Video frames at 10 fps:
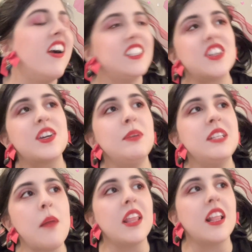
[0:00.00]
So it could be
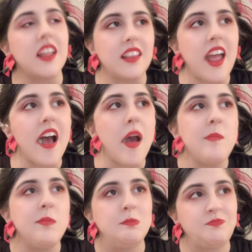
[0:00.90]
something like that.
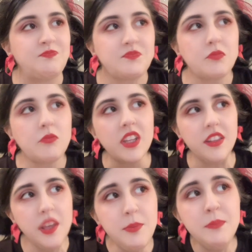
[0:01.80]

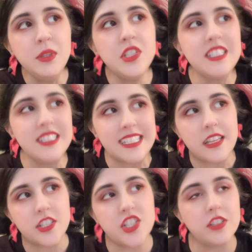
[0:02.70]
That people just see
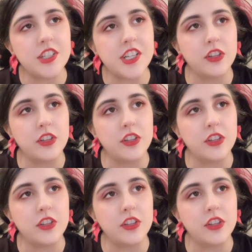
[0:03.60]
that children